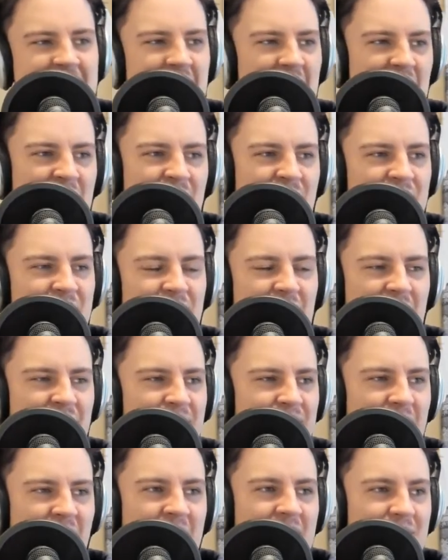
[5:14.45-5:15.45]

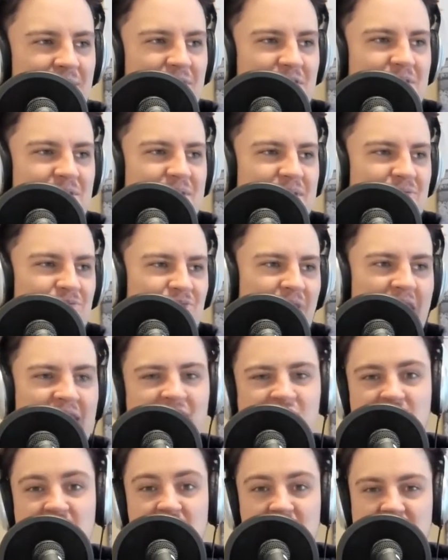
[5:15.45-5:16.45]
of this
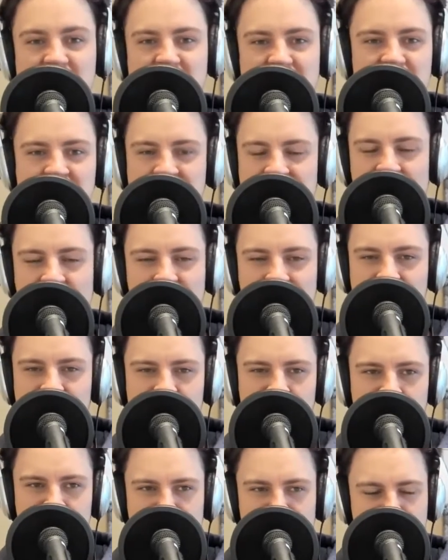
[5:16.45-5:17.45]
renaissance for dark
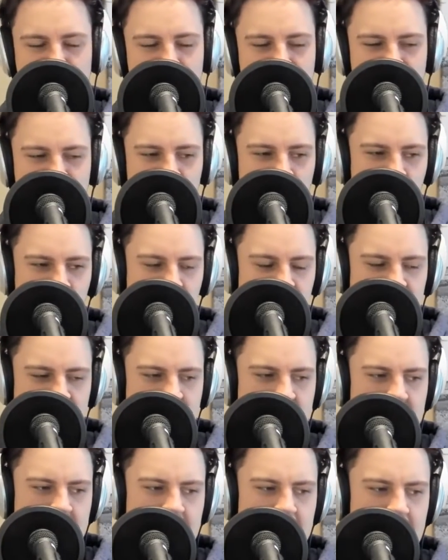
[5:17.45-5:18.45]
superhero films,
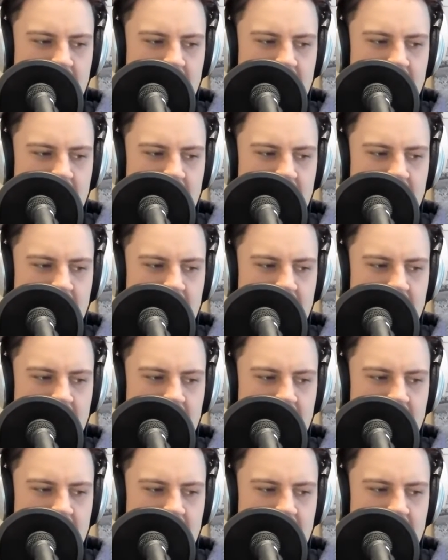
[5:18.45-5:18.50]
and